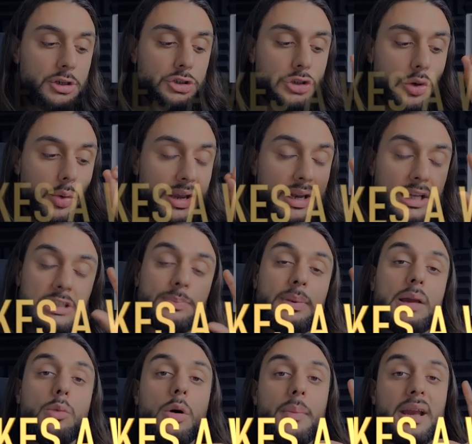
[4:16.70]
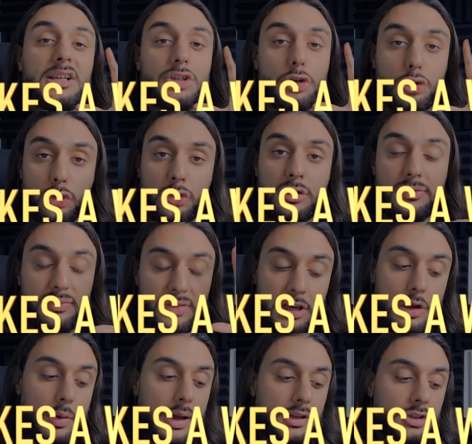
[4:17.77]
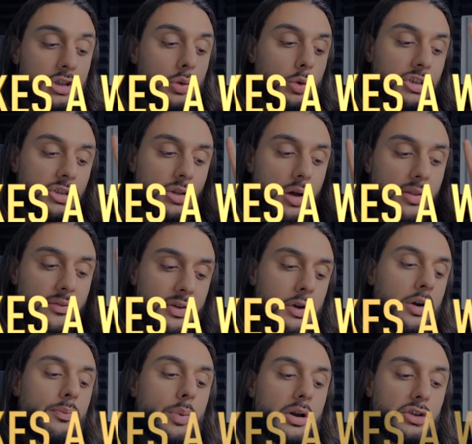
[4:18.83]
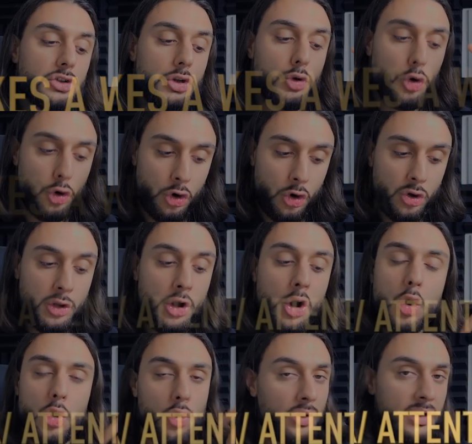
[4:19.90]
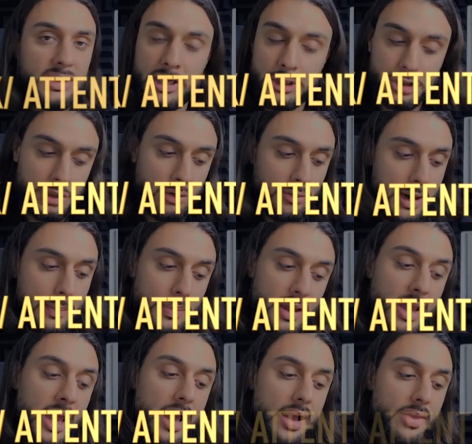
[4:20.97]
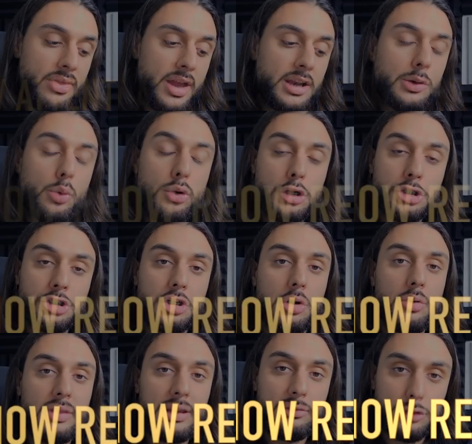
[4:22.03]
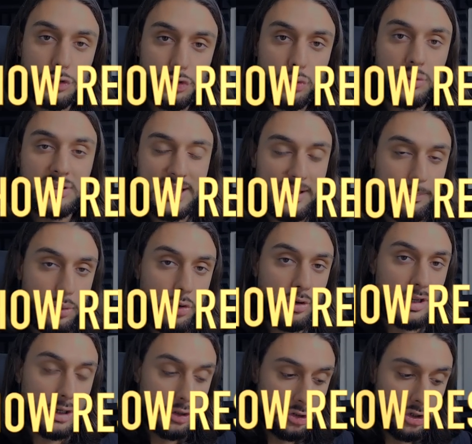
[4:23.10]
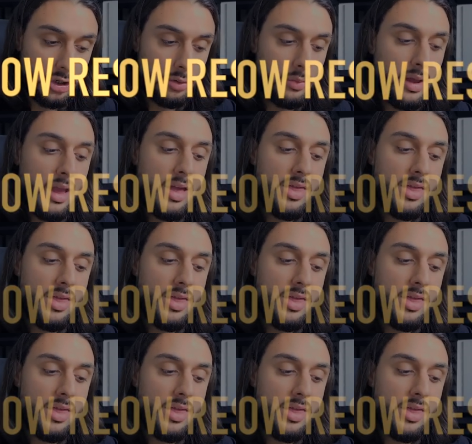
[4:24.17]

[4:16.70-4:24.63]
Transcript: just quickly explain what makes a good video ad. So you want to start the video off by doing a hook or an attention grabber. Then you want to show the results that the product can do.